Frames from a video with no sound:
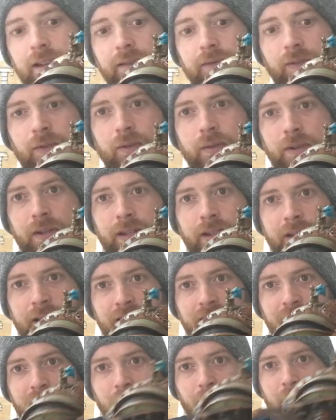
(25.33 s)
of course
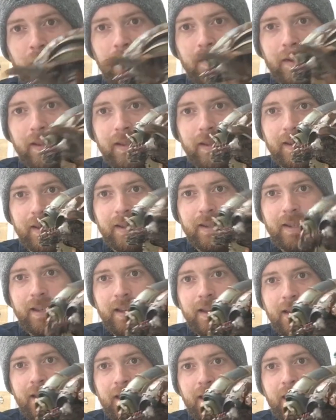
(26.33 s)
custom weapons,
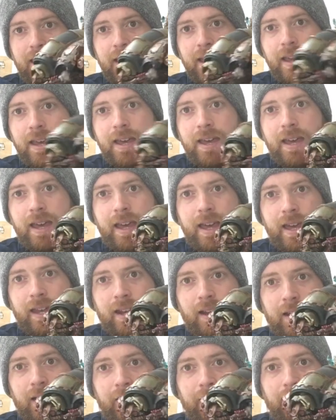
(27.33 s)

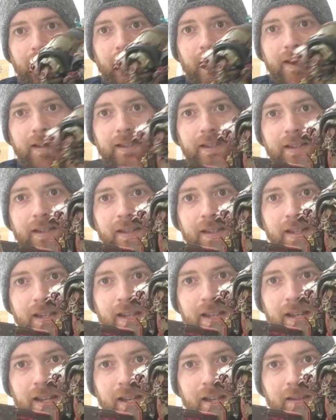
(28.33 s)
and face
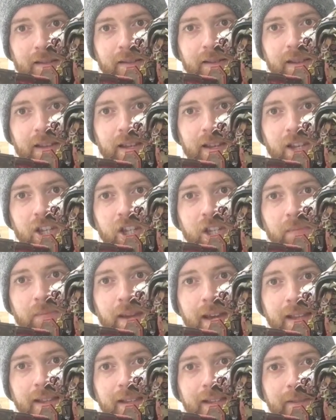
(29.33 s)
and shin
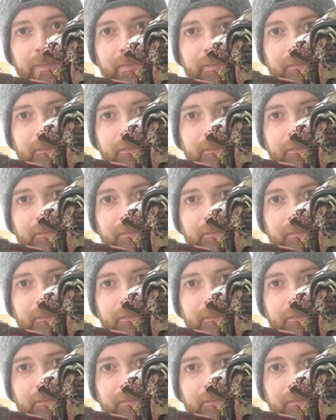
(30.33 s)
pads.